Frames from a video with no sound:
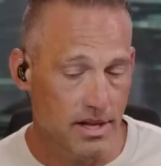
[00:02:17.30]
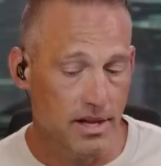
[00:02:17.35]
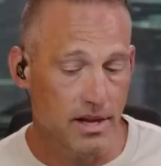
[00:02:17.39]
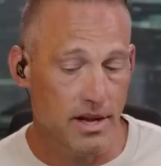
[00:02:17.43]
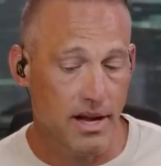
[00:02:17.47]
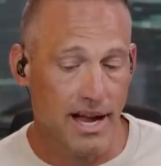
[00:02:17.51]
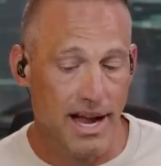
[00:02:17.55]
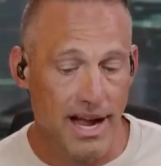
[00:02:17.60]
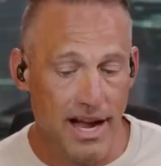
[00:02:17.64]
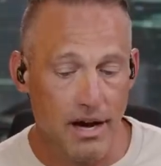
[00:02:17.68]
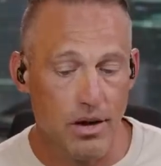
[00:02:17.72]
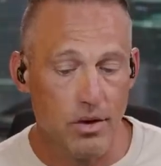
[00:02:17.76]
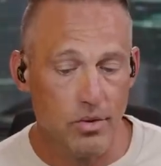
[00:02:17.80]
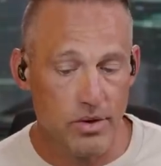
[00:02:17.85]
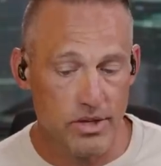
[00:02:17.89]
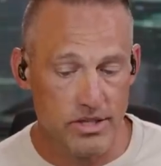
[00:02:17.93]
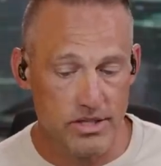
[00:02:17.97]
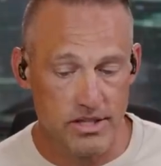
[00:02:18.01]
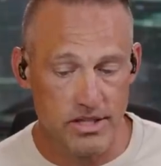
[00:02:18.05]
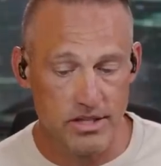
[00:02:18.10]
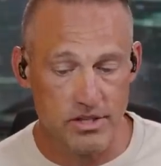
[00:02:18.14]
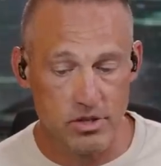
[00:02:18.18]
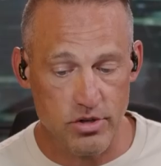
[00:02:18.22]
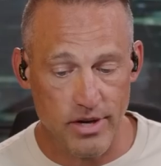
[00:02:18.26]
how it's
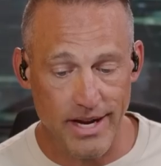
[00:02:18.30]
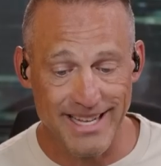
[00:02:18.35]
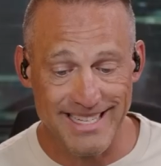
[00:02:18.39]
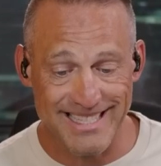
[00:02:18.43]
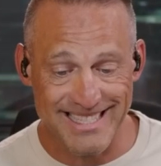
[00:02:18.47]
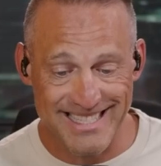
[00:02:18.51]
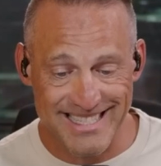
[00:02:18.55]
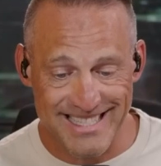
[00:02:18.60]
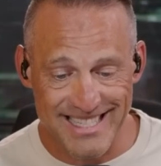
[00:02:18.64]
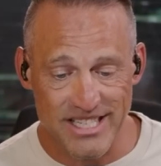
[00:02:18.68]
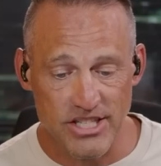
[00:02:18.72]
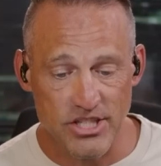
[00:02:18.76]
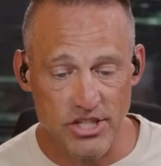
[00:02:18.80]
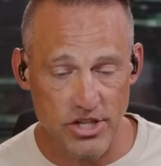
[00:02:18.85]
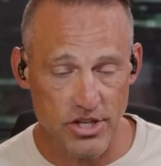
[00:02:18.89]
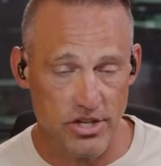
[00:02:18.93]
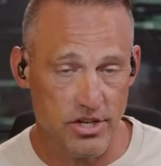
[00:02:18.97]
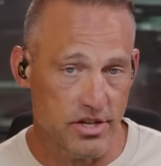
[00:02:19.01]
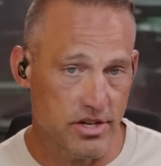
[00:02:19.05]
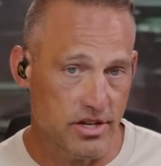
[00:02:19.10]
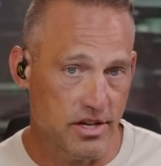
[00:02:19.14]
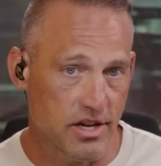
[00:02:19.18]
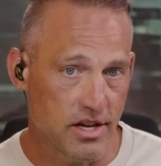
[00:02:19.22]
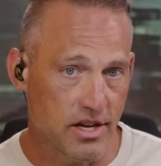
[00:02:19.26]
the
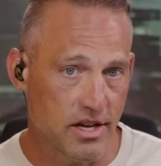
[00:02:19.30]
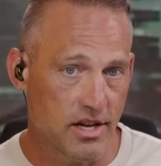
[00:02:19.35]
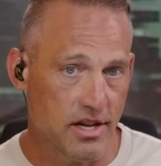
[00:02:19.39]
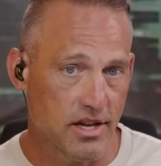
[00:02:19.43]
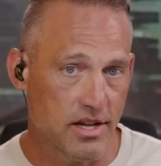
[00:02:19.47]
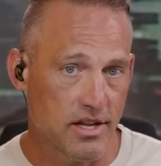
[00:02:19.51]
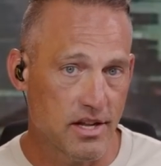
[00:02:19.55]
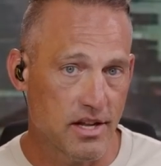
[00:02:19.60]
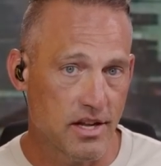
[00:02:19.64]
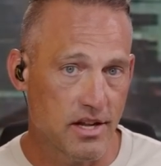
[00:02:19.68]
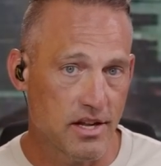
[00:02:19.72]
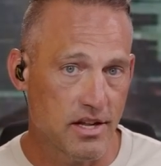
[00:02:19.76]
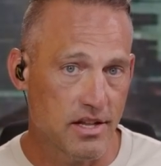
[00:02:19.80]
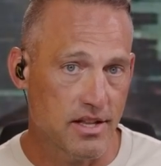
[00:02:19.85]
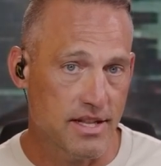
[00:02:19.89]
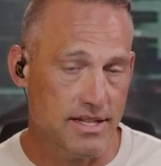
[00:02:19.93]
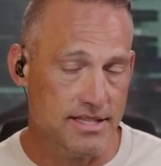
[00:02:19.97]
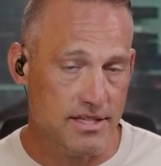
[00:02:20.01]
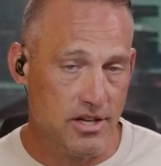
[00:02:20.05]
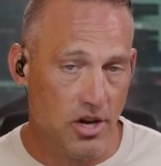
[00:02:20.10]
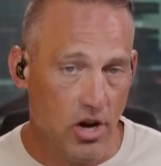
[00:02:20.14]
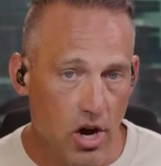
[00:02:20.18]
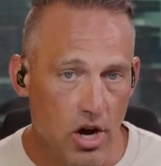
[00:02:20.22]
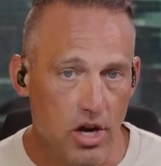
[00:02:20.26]
transition
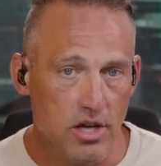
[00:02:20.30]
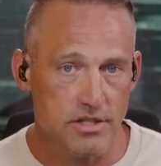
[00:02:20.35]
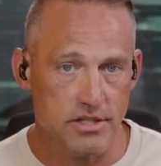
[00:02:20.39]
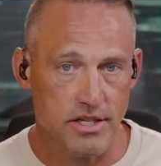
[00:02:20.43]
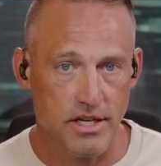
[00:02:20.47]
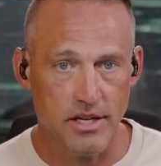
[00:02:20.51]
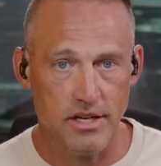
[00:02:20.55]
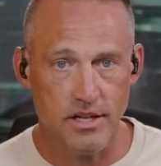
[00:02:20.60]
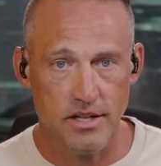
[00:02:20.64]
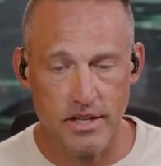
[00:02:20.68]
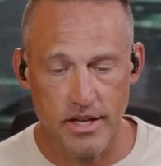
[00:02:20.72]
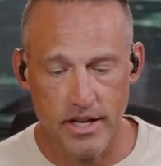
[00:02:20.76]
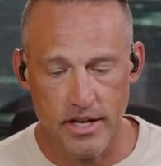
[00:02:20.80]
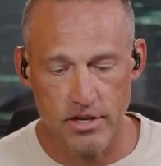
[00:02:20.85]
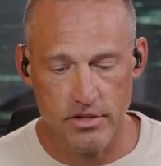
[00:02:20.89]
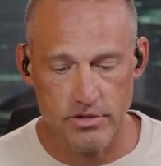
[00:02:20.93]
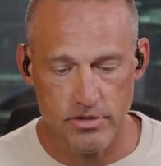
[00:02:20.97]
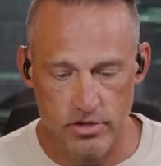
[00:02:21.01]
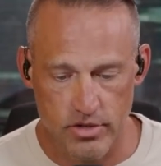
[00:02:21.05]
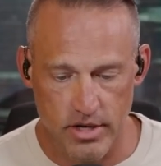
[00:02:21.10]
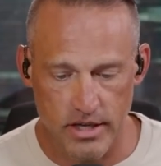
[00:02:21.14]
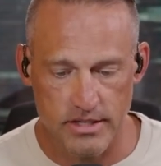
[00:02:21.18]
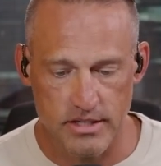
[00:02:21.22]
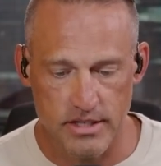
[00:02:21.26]
that's causing the energy
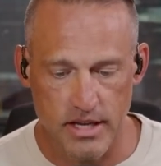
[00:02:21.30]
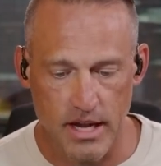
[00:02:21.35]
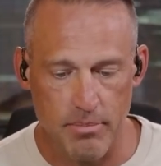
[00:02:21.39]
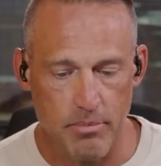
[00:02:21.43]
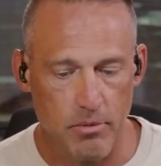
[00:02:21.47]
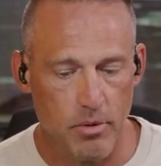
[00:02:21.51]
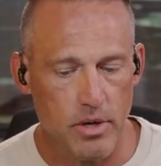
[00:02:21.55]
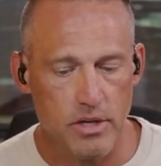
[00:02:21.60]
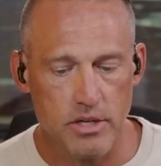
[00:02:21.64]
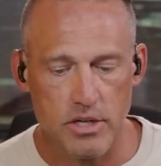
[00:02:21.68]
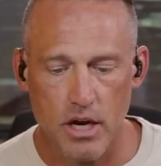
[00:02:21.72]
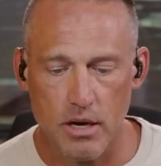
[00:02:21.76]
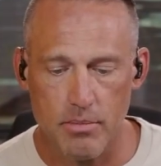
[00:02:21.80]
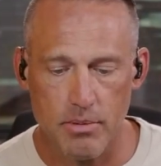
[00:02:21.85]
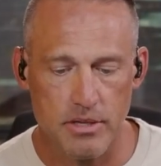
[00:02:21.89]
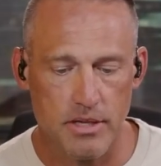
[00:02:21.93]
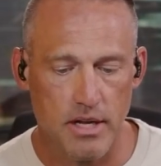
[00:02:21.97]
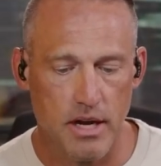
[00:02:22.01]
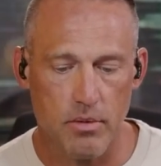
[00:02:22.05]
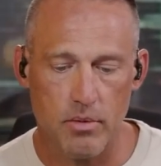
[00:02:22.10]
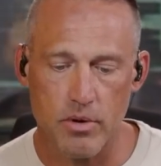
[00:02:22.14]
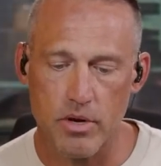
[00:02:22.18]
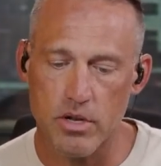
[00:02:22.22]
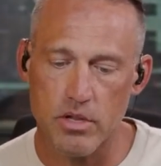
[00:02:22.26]
crisis to happen. We're going to talk about
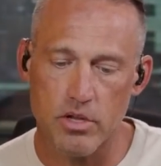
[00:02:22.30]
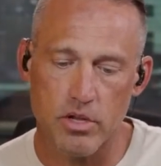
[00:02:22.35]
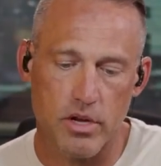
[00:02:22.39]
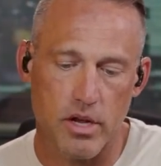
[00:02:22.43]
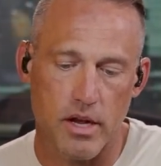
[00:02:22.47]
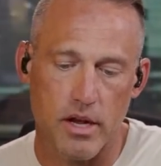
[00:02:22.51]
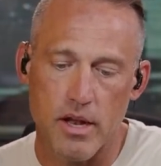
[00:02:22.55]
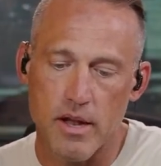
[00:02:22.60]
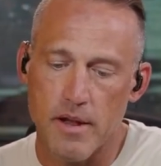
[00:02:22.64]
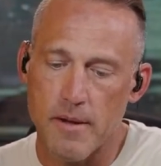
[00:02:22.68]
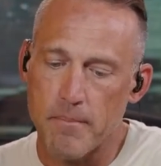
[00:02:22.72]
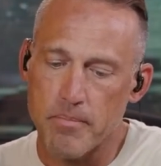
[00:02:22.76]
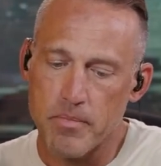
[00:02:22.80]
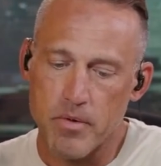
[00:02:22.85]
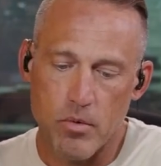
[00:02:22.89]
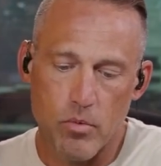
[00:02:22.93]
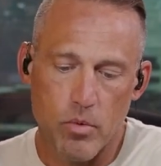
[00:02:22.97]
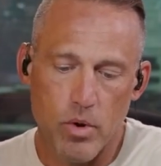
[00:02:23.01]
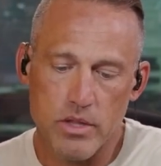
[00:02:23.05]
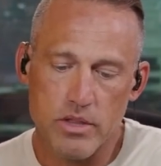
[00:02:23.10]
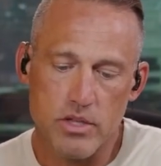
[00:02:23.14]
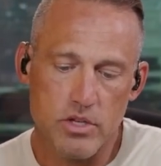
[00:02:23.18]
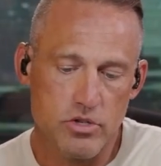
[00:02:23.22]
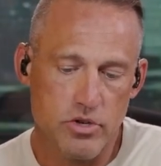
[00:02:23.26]
that. We're going to look at
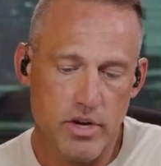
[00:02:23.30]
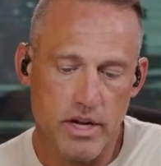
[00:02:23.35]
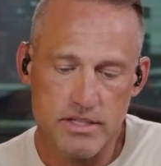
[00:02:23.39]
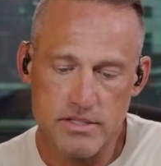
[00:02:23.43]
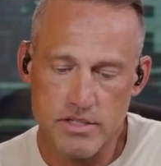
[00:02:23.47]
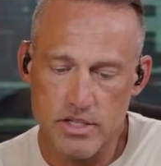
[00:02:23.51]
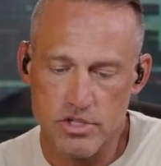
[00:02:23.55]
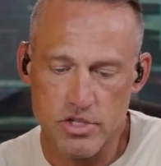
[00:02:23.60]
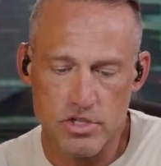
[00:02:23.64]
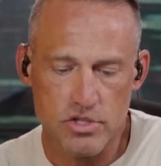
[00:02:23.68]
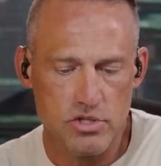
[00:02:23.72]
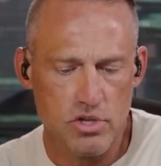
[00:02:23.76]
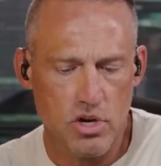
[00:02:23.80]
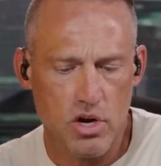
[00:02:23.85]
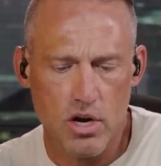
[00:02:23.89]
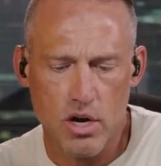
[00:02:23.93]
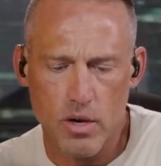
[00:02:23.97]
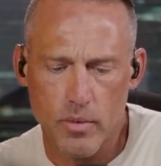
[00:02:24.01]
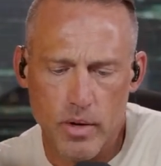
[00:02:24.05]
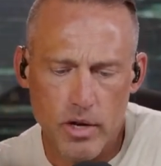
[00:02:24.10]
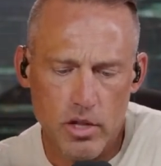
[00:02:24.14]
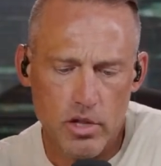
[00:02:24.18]
what the transitions are. We're going to